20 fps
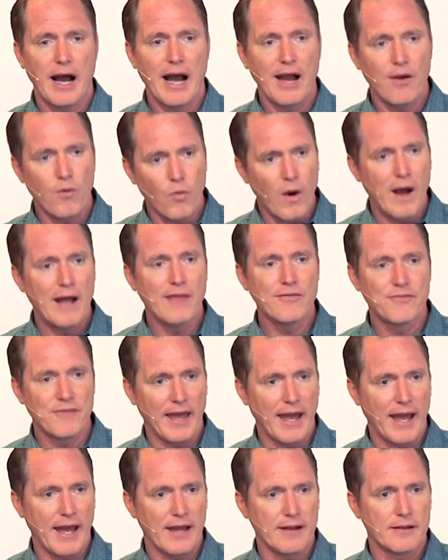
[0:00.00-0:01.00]
I want
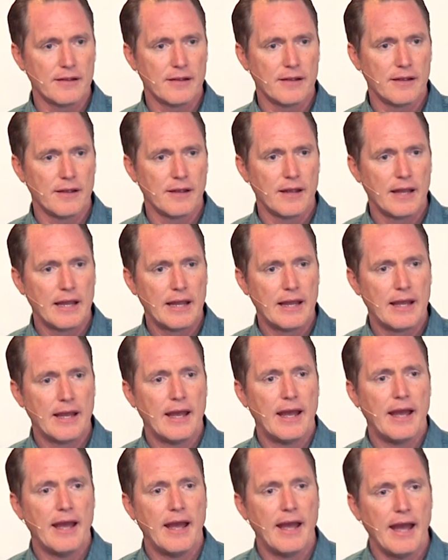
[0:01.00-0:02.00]
that.
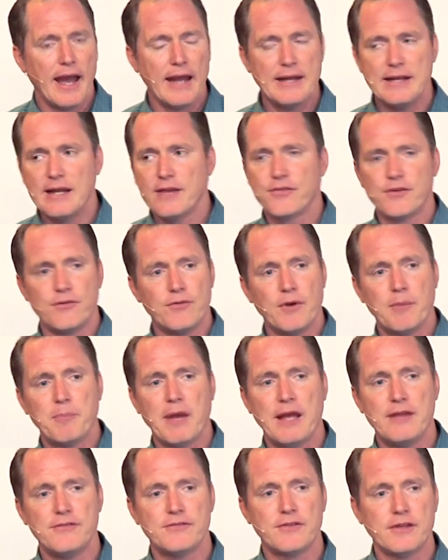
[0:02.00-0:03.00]
And yet the
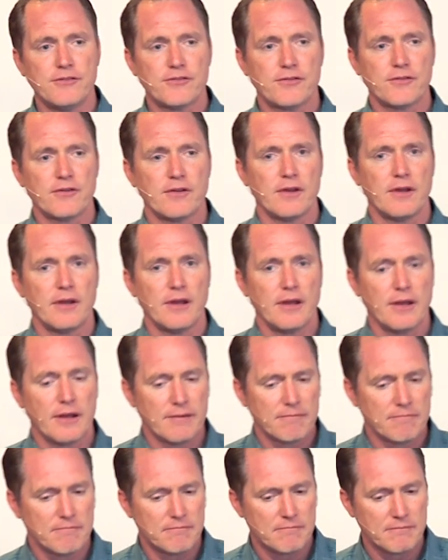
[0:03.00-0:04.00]
repentance,
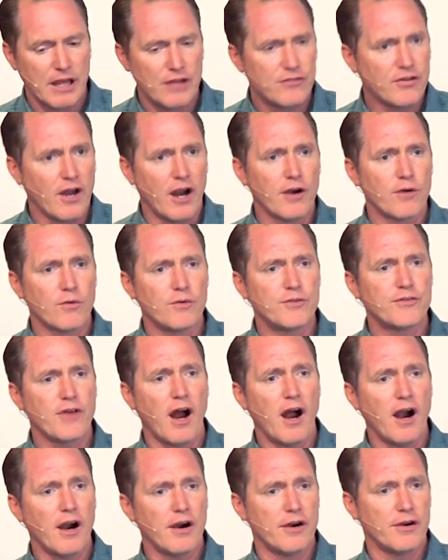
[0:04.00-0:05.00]
his heart was
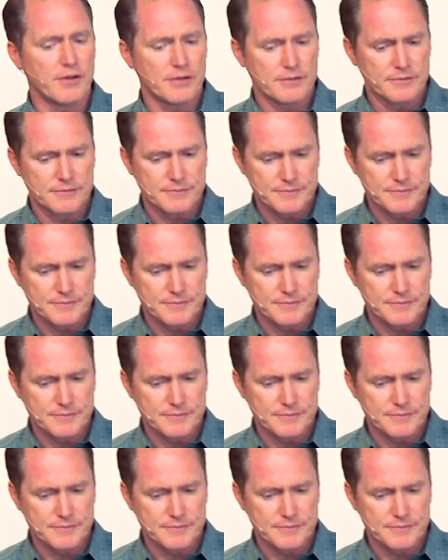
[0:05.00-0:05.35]
hard.